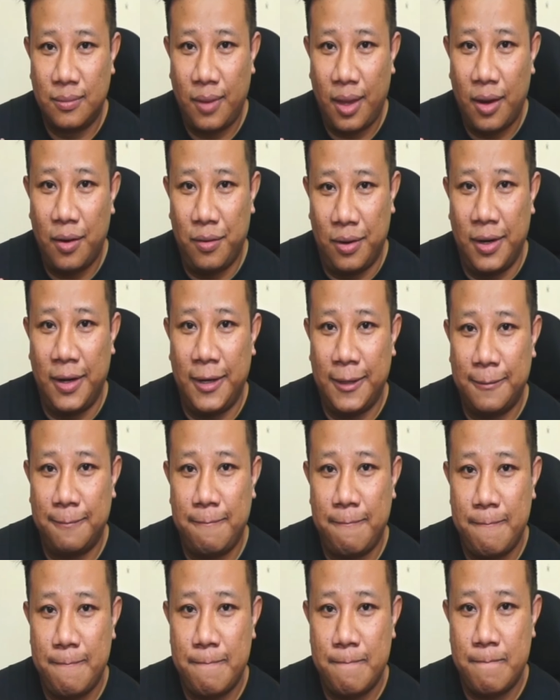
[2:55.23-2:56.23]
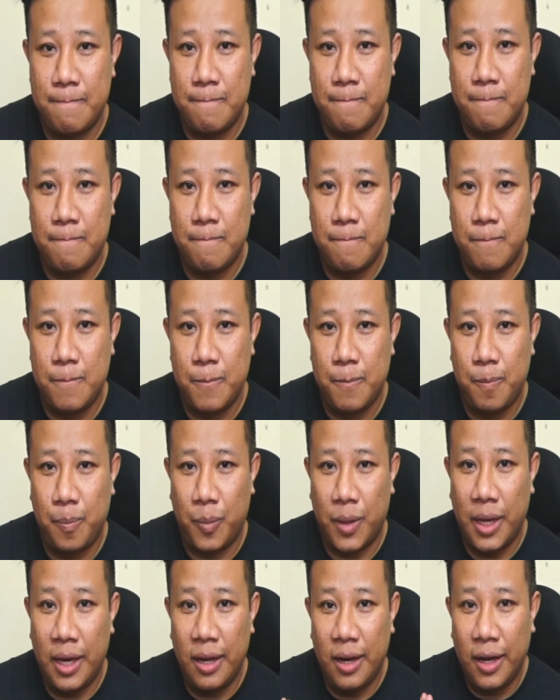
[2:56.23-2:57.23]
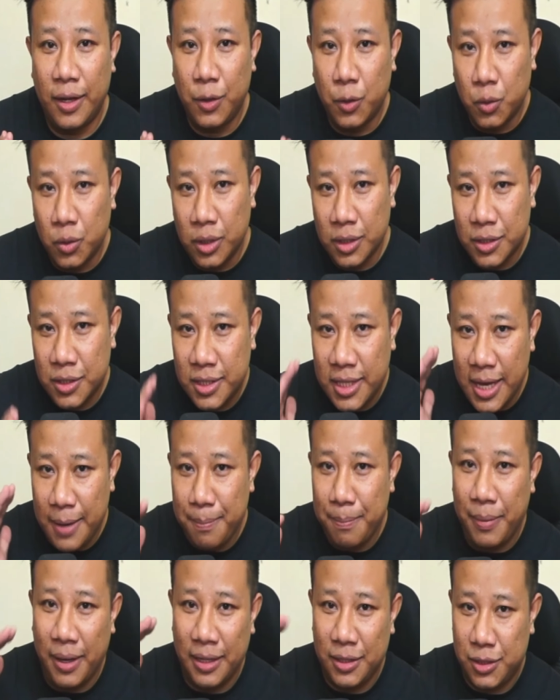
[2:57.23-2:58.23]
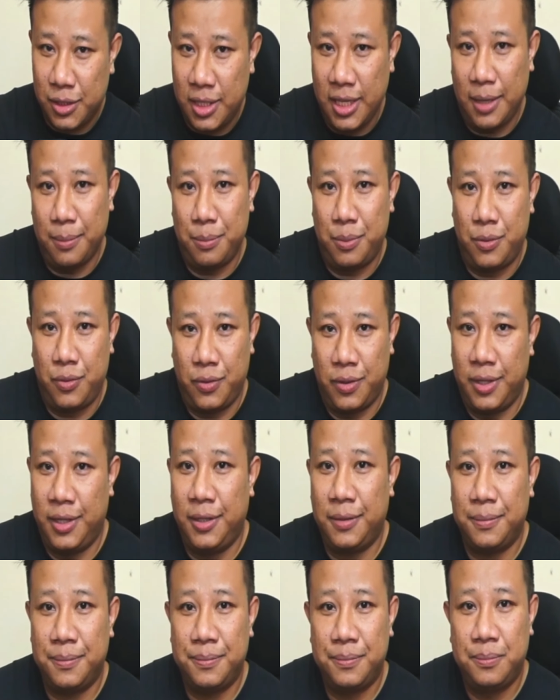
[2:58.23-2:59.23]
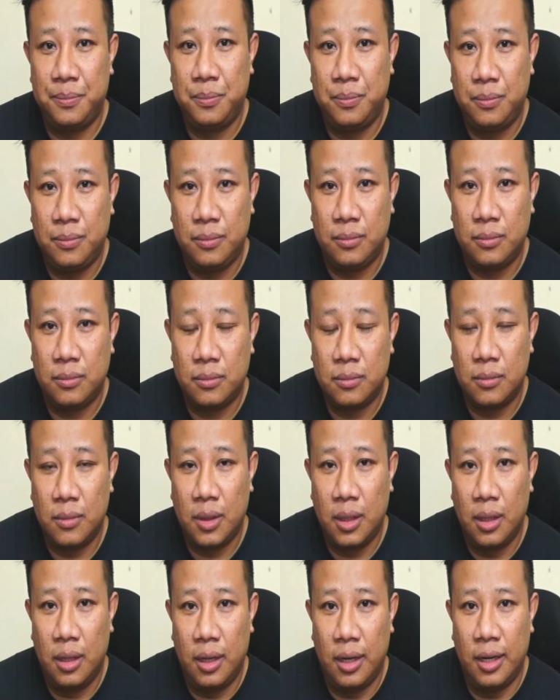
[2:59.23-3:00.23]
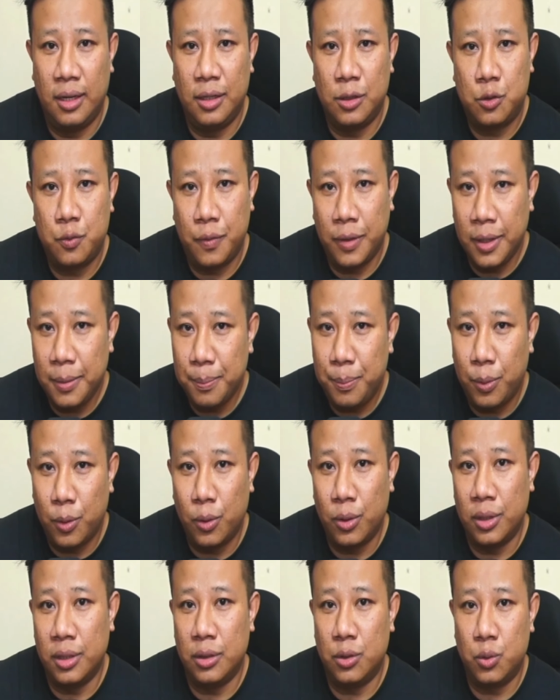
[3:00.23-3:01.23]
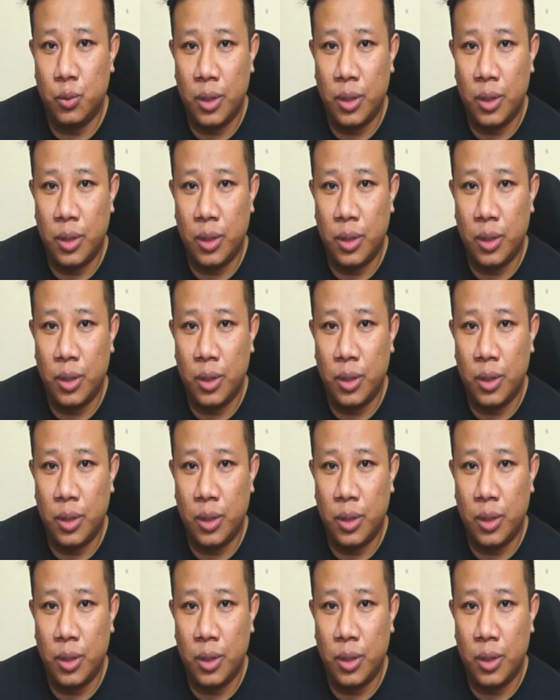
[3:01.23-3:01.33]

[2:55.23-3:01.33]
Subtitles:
right? And I know the step by step, right? And it's very important to